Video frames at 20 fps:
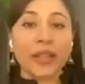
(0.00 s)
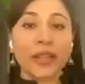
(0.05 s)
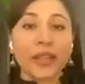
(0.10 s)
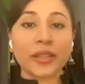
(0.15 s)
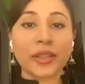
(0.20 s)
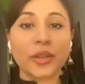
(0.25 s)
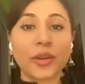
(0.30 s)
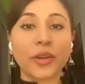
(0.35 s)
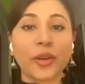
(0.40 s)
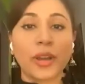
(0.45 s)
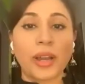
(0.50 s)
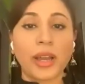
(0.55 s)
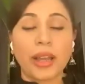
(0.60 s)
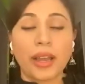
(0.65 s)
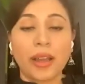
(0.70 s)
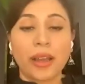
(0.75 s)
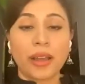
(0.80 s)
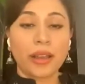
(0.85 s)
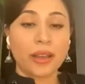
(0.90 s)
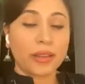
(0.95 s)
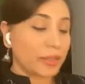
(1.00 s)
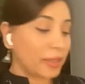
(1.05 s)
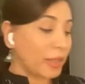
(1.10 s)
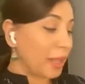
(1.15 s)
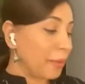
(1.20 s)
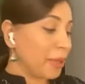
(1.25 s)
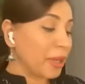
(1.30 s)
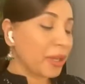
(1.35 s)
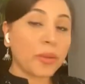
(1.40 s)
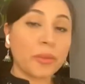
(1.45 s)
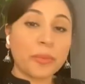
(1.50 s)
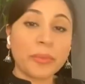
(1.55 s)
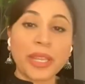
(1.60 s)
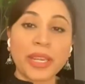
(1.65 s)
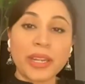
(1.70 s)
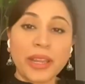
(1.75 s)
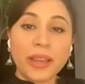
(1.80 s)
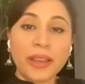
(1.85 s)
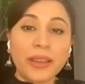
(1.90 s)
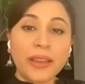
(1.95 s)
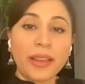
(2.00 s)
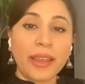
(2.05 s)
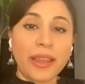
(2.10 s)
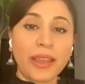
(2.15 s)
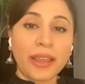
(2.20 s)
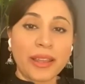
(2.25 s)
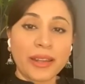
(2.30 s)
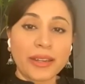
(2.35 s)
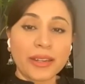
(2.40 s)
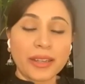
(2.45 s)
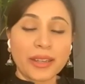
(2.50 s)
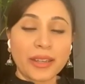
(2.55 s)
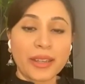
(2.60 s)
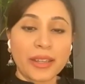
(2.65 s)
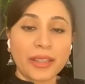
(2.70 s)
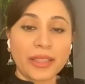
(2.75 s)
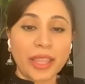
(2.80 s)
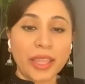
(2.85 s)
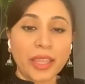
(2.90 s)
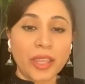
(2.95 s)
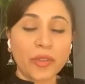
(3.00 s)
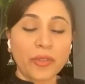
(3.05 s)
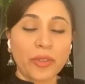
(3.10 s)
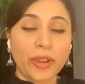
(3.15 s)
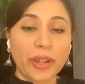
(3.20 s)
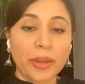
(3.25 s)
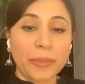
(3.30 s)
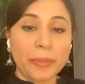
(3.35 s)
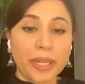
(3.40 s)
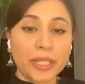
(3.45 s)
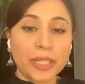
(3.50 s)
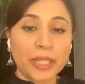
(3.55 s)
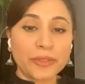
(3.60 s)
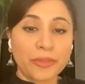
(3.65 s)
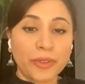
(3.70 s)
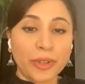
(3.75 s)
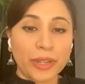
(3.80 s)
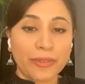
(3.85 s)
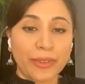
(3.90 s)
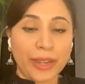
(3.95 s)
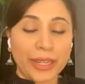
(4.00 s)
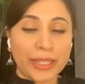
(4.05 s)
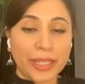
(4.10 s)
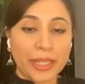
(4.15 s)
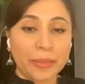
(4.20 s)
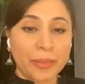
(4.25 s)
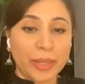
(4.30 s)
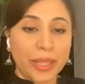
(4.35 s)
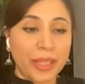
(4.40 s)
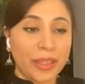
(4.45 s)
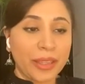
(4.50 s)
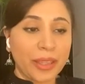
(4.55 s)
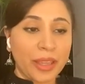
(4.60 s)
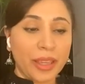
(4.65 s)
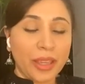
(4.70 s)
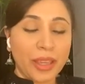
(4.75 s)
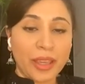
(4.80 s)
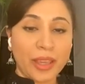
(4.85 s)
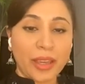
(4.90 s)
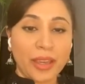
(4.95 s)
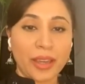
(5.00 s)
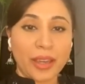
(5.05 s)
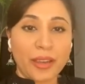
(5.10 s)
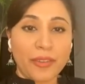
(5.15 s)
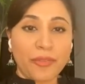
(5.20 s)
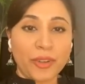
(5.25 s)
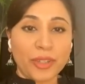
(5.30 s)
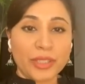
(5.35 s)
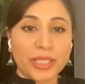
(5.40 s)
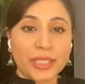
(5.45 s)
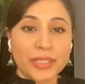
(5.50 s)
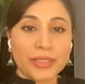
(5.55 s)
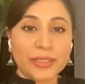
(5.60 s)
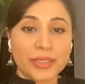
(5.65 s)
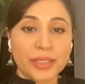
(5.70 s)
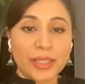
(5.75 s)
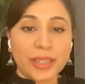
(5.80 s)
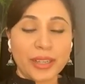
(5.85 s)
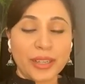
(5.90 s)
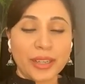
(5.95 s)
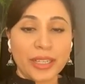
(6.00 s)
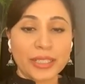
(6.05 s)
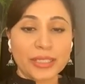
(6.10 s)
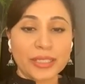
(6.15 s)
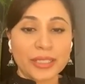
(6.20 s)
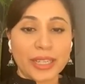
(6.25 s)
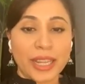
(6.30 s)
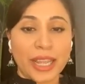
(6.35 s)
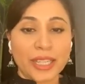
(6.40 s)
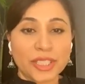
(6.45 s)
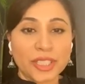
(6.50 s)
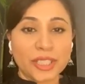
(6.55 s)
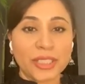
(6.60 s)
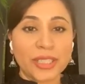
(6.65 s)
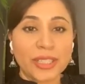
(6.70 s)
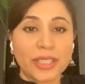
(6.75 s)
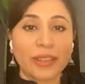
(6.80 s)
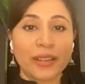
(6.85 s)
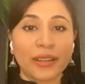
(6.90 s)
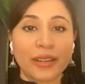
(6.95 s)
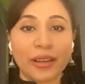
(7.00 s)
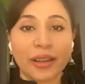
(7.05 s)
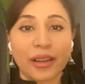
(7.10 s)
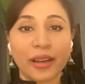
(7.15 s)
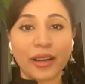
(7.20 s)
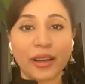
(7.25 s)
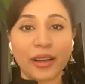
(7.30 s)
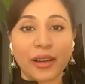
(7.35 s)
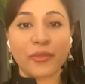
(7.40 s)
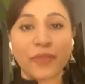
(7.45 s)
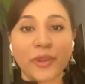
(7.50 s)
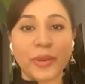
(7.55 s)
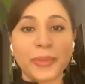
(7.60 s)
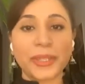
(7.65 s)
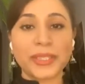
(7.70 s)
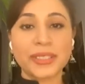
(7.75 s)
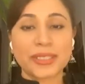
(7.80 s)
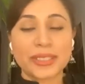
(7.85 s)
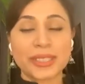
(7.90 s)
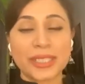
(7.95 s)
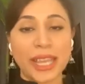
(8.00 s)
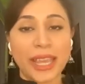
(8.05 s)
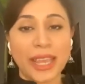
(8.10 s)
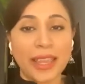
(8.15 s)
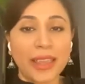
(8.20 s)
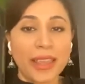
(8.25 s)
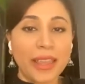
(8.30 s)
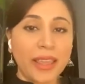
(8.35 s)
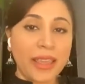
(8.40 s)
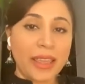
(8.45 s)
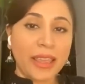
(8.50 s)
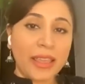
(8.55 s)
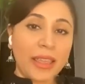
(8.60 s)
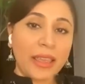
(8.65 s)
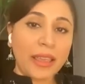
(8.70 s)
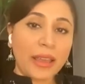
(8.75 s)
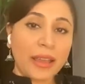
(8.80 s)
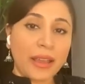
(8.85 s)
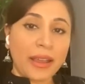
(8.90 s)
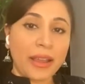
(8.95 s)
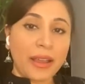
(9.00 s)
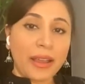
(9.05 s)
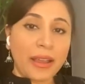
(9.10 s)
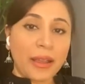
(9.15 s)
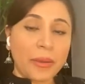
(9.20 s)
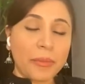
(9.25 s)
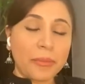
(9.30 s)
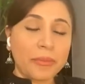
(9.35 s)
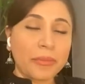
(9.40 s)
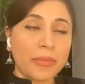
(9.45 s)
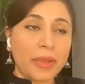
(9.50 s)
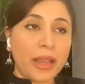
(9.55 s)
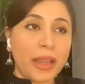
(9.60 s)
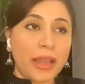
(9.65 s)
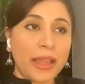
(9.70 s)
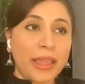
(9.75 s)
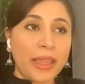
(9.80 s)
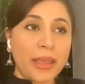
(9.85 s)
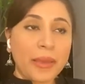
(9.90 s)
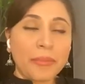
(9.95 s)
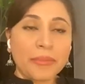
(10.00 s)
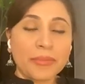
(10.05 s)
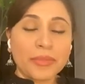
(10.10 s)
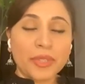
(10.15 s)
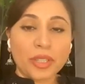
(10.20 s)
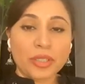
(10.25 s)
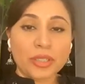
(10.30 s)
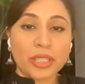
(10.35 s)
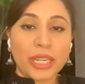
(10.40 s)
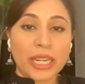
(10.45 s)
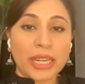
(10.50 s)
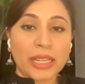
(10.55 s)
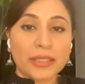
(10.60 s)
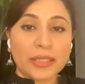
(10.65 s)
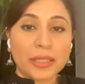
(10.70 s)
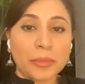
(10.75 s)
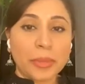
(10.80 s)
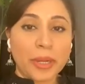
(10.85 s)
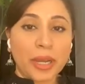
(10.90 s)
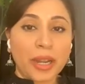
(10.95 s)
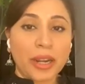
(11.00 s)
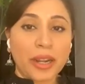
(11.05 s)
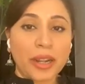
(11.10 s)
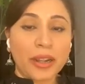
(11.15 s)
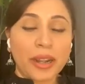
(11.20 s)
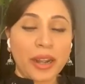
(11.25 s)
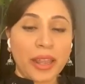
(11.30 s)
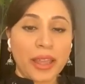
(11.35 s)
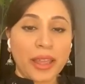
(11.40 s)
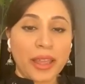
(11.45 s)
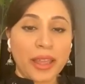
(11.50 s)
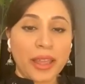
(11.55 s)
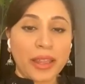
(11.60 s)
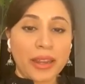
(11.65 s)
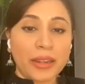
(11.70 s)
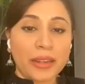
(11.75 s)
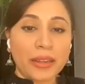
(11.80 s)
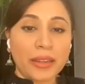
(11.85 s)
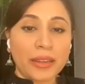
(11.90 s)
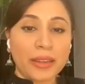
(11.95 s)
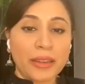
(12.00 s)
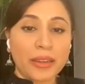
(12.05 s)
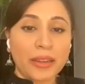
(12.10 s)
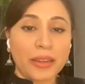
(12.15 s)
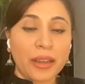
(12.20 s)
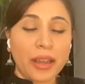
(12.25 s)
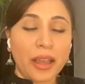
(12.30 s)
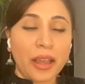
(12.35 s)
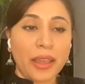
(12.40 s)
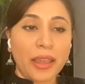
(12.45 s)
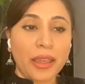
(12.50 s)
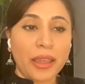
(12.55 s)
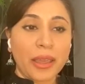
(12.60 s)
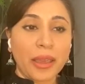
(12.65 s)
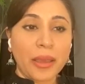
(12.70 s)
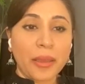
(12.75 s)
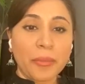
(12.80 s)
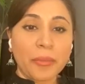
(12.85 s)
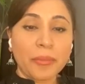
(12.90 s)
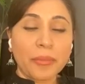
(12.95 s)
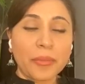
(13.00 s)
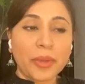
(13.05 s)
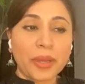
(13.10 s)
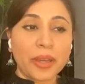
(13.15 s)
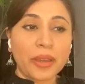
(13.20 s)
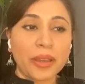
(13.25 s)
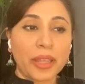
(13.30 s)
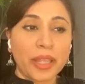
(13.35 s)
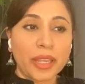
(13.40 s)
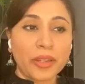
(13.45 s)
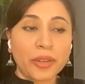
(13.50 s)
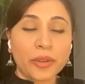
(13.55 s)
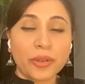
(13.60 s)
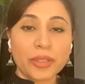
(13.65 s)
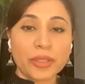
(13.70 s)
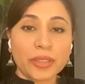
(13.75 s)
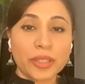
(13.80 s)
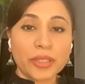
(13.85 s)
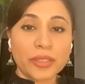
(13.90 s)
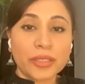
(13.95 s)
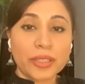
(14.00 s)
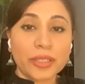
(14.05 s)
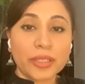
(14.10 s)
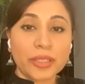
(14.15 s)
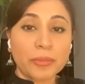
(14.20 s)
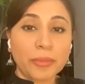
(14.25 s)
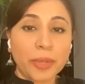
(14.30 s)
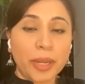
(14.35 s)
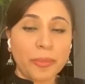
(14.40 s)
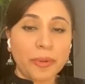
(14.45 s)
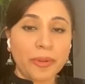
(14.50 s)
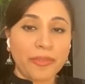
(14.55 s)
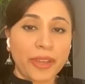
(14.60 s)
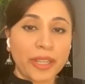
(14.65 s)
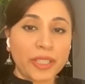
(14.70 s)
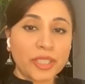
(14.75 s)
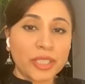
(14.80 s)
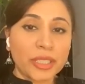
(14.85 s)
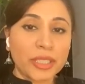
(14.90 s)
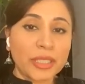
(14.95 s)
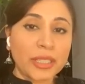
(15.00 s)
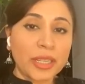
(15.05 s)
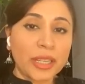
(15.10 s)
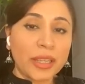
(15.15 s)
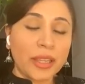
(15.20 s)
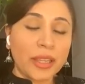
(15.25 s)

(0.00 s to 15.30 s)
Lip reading: so Assalamu alaikum, Beena, and thank you very much for inviting me for this International Women's Day. I am Dr. Neela Darbar, and I am a neurosurgeon by profession.